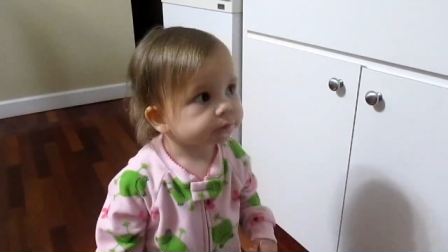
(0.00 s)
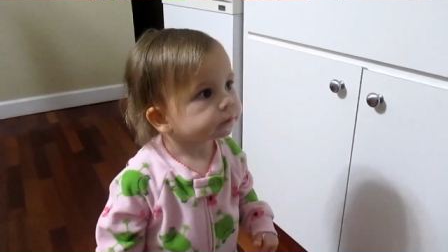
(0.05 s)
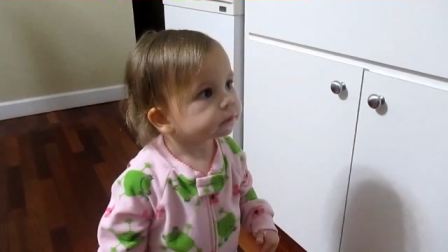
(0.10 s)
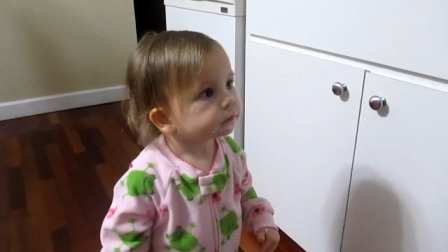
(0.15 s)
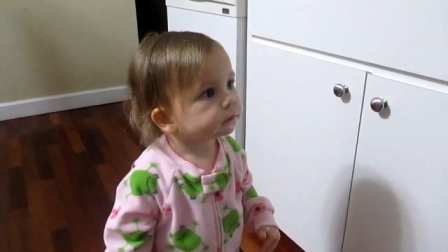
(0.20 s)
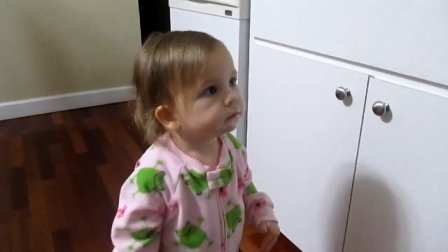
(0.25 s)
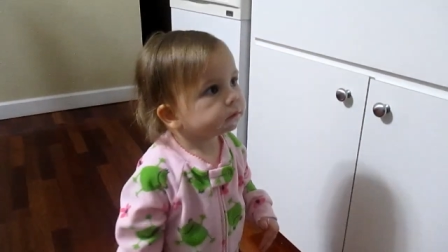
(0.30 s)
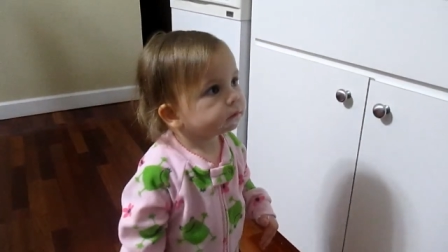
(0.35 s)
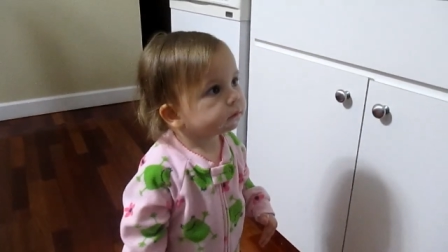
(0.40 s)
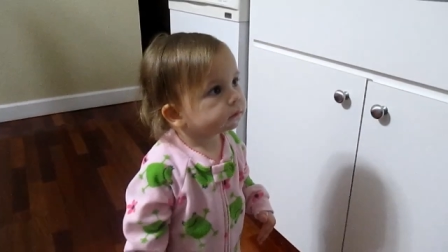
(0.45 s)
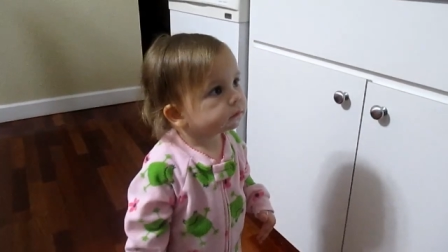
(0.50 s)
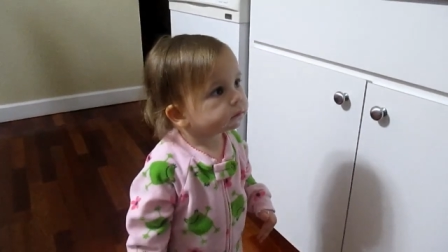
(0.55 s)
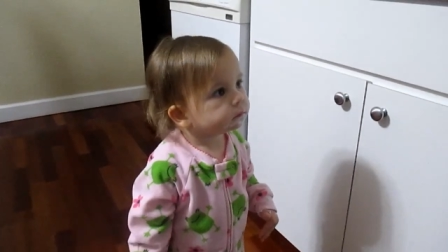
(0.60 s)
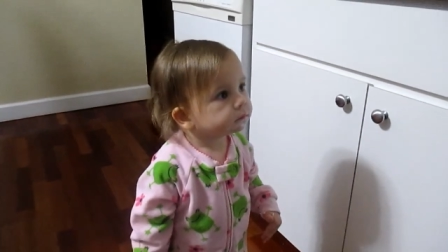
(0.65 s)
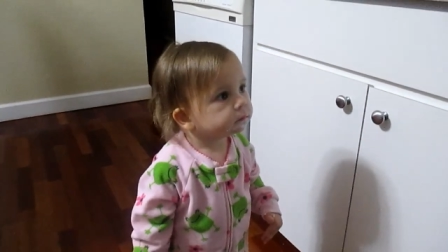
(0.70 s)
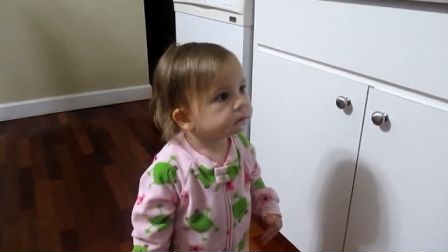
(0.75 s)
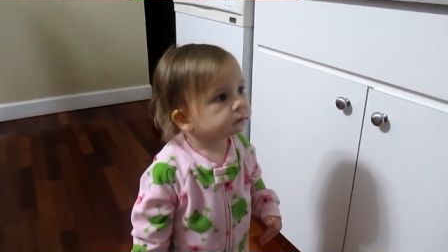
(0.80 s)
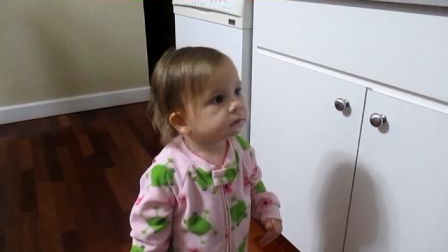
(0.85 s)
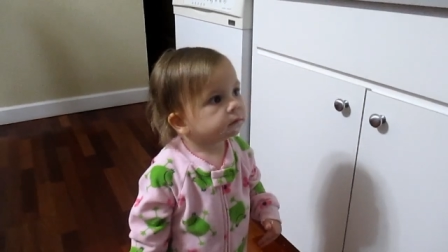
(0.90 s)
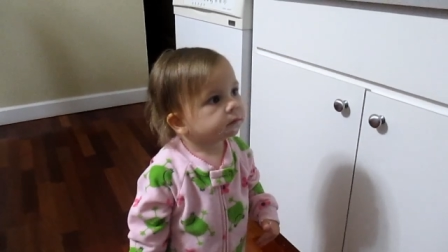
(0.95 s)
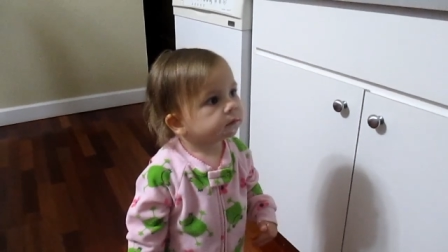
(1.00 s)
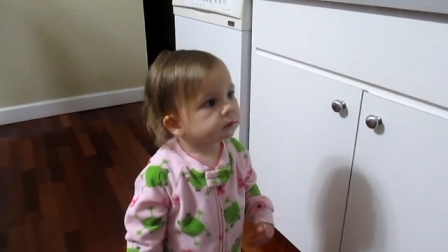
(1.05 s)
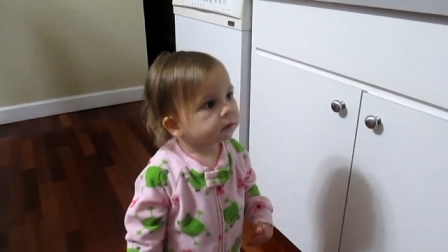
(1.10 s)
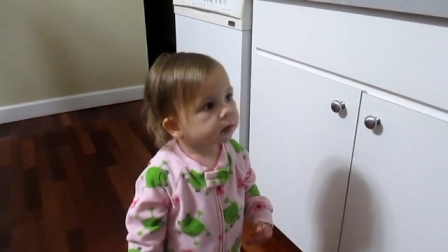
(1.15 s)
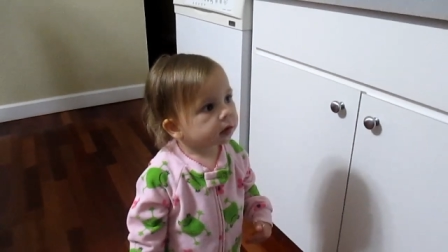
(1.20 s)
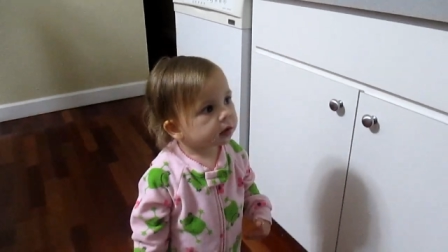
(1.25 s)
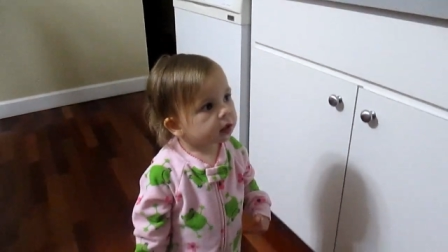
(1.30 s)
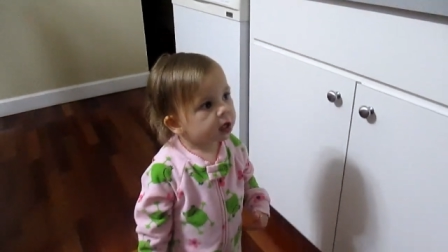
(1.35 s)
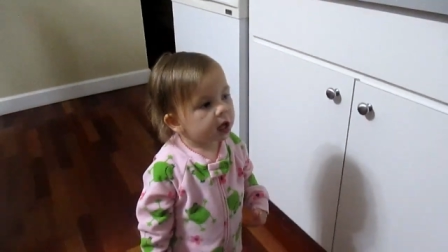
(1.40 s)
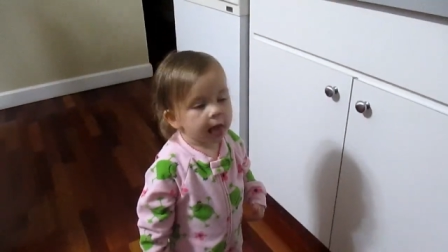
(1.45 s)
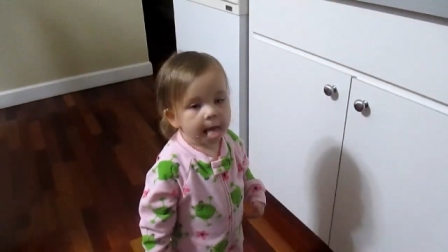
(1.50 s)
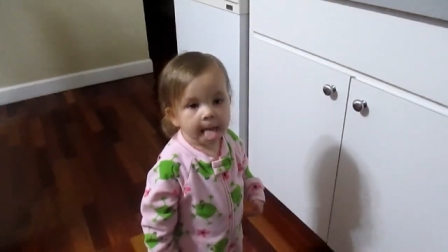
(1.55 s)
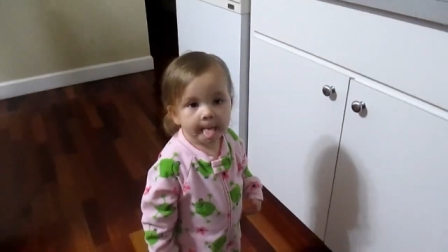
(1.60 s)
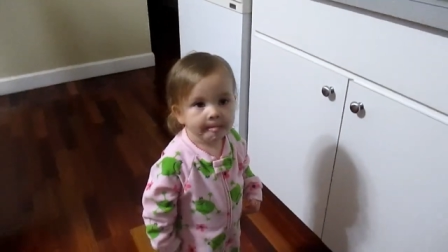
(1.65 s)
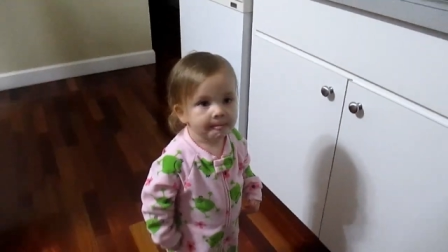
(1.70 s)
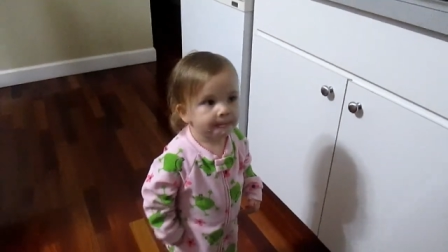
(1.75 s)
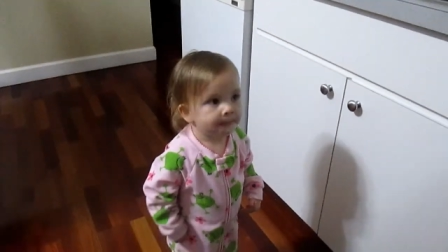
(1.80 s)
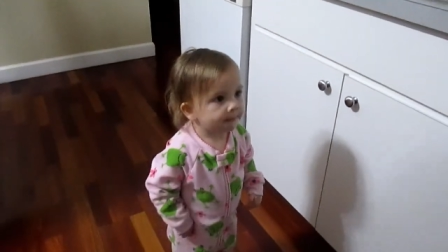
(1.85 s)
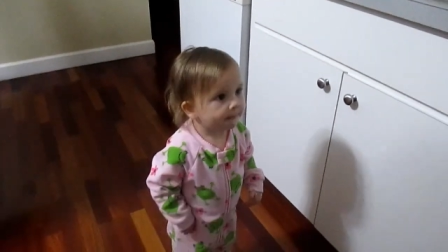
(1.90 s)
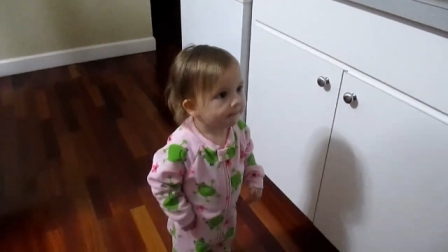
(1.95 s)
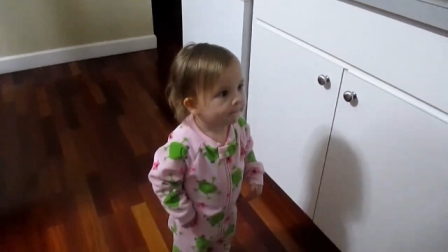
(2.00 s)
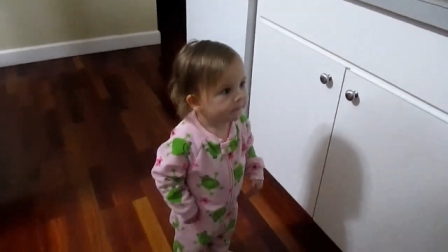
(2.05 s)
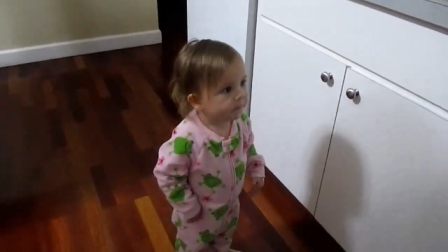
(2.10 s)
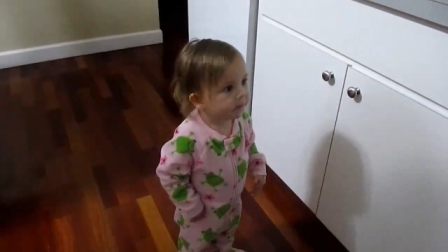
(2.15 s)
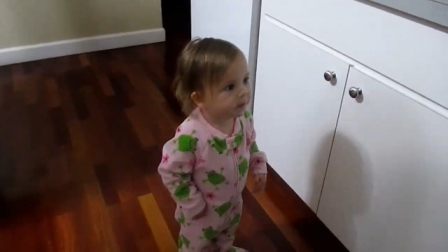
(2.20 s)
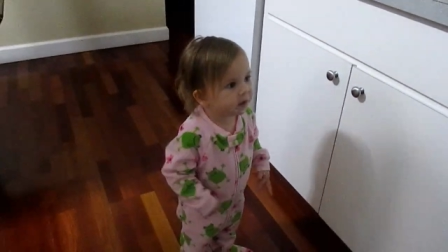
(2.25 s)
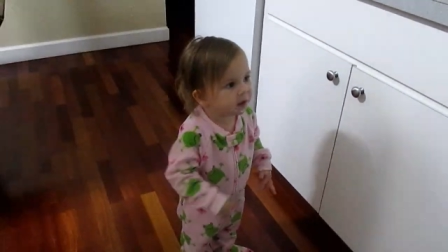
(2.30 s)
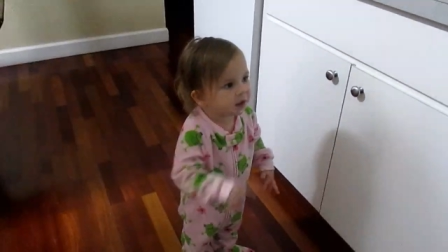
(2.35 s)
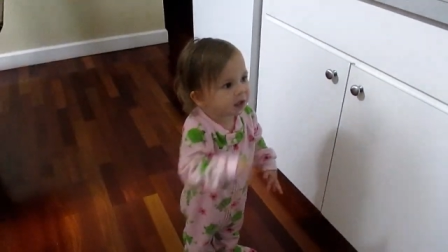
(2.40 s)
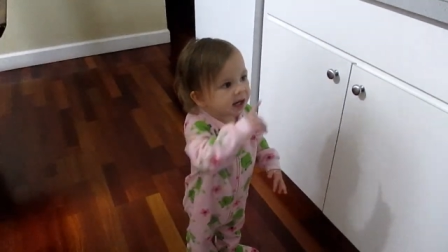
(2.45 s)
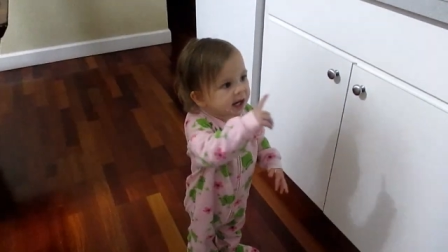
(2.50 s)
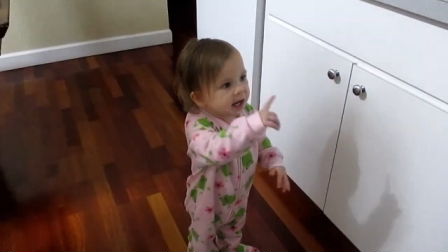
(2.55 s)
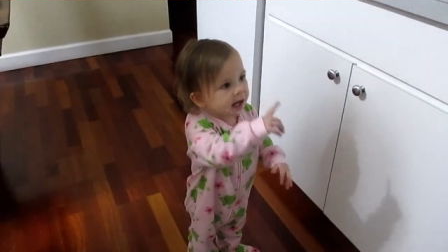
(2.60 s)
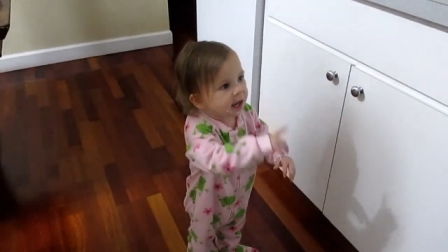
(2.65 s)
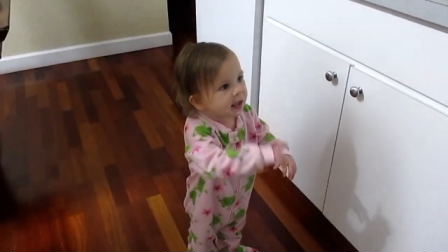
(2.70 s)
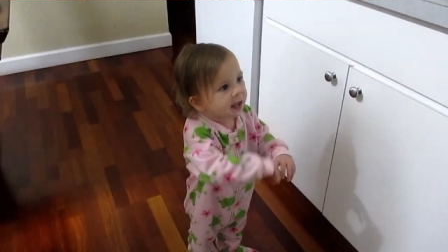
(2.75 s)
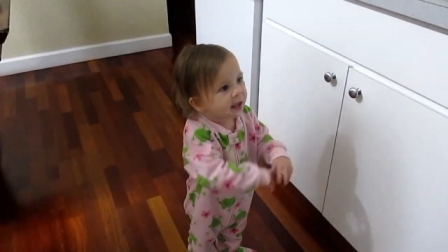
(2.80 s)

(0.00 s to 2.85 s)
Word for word: Mom, sure. Wait, what is on my finger?